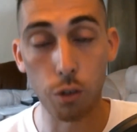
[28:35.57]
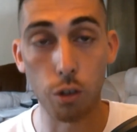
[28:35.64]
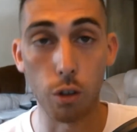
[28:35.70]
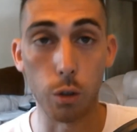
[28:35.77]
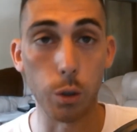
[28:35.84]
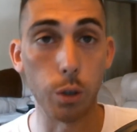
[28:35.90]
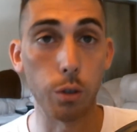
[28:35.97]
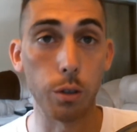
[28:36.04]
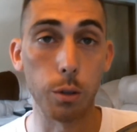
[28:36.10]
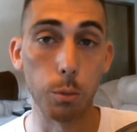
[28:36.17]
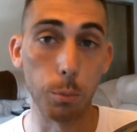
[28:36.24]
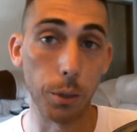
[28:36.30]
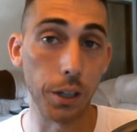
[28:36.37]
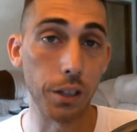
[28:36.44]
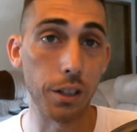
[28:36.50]
so it'll
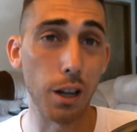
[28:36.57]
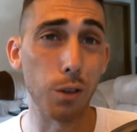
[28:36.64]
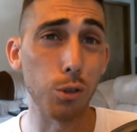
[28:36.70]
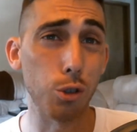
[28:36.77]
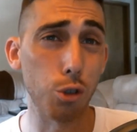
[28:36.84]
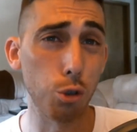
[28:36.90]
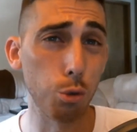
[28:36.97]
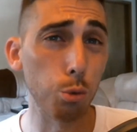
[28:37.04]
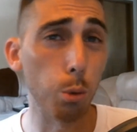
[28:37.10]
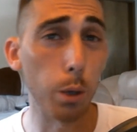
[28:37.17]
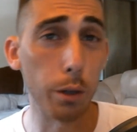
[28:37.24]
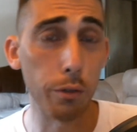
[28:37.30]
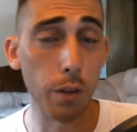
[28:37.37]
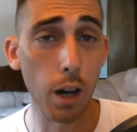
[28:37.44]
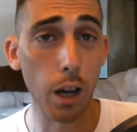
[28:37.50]
bring it down to
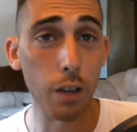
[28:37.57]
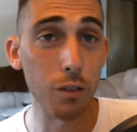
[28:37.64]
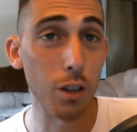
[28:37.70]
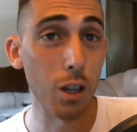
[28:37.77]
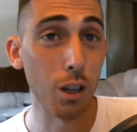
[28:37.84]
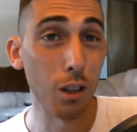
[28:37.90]
$225.